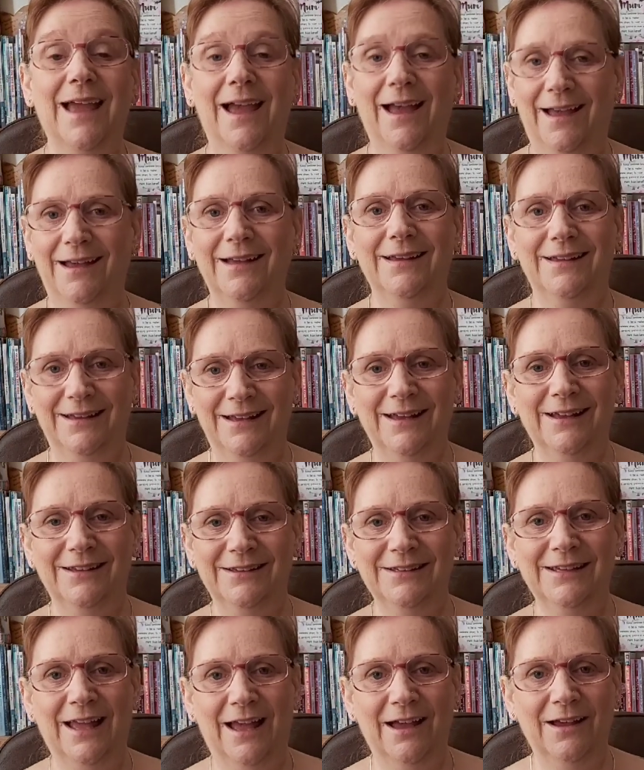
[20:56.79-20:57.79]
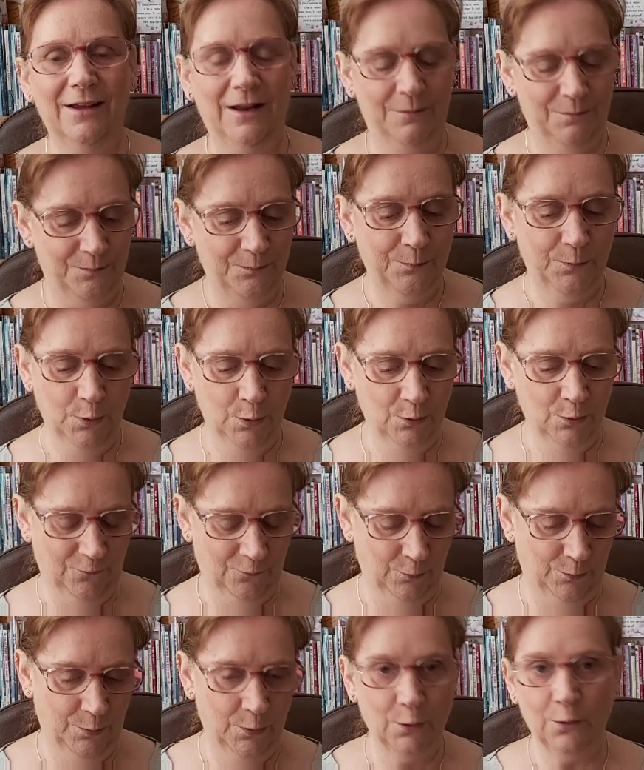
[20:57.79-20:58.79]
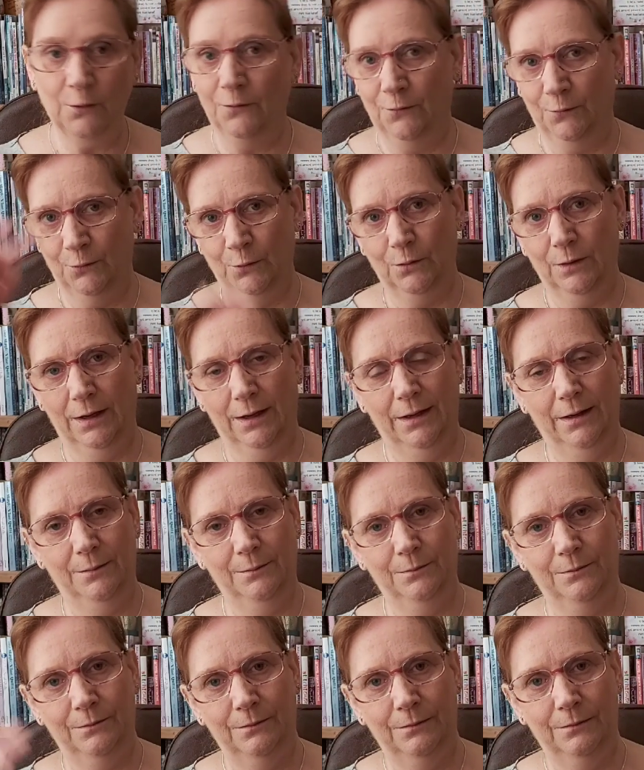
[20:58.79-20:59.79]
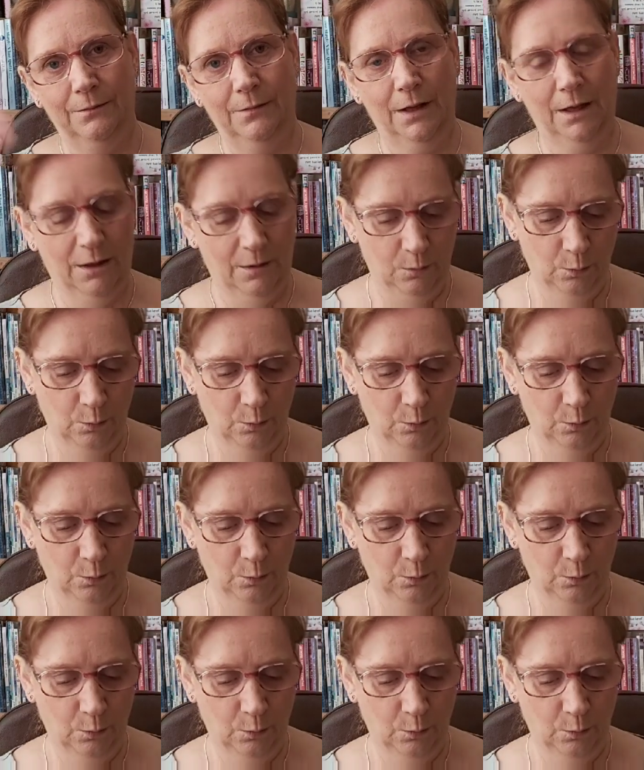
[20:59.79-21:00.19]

yeah yeah a beautiful beautiful um,